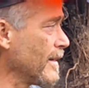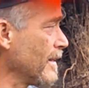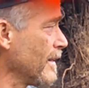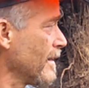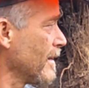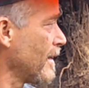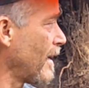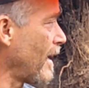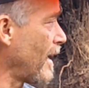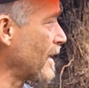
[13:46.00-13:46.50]

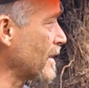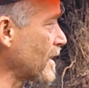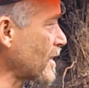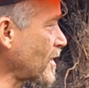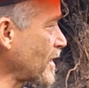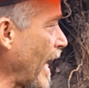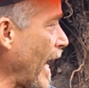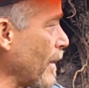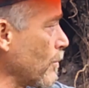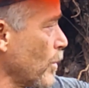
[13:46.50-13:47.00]
The
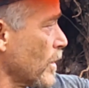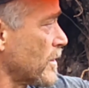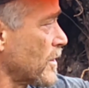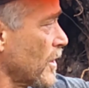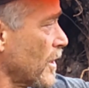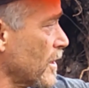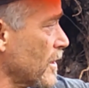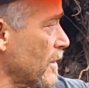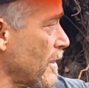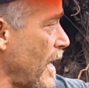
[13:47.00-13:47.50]
same with
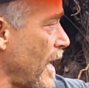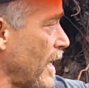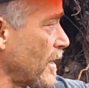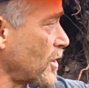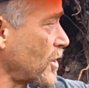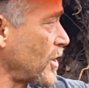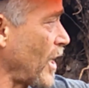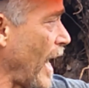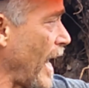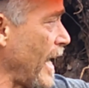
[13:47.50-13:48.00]
their
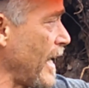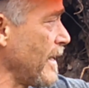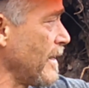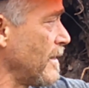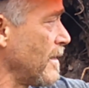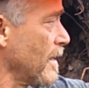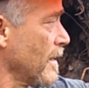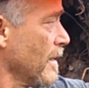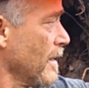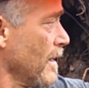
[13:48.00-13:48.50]
shade
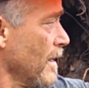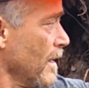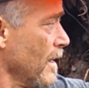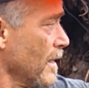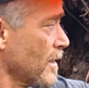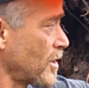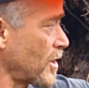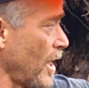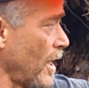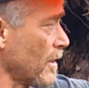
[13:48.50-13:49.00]

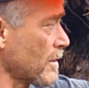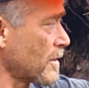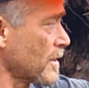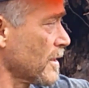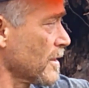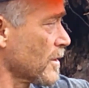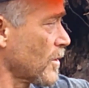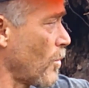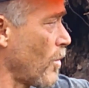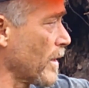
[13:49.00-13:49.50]

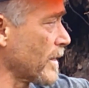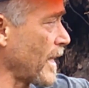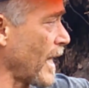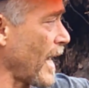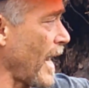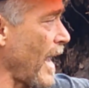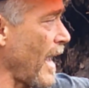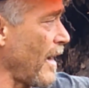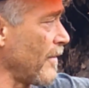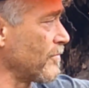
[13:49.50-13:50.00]
shelter, the one that
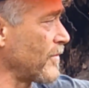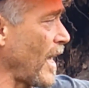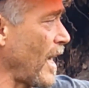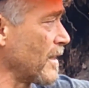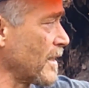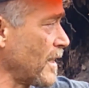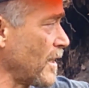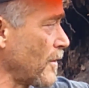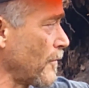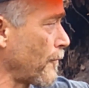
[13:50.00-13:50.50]
I have
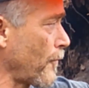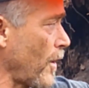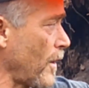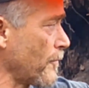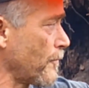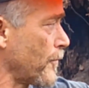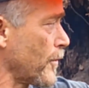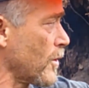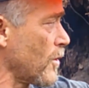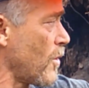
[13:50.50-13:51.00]
down in the front
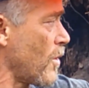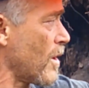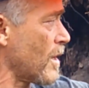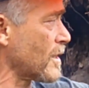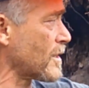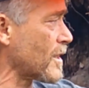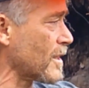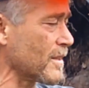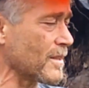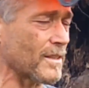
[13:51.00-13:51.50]
for the
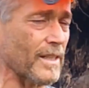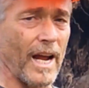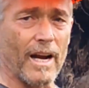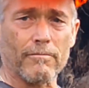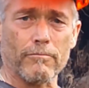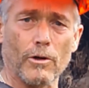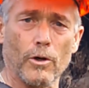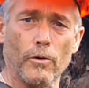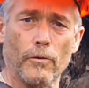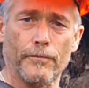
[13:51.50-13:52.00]
horses.
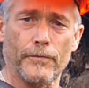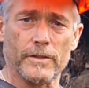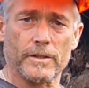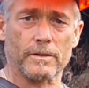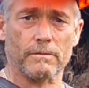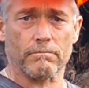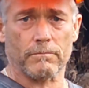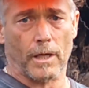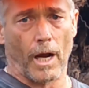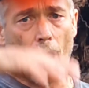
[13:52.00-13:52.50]
That roof
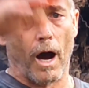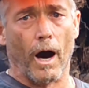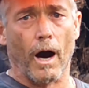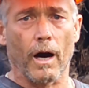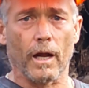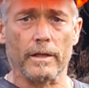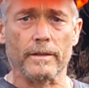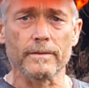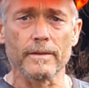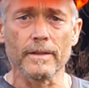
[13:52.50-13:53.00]
is
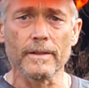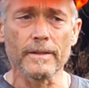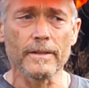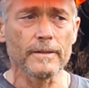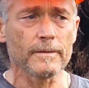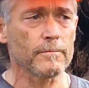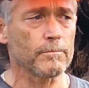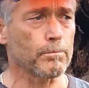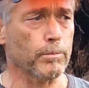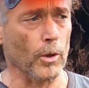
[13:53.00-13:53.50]
gone.
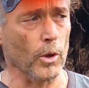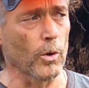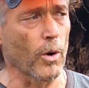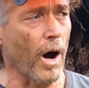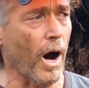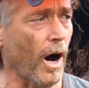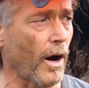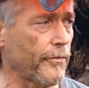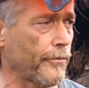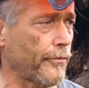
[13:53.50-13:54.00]
Blew off.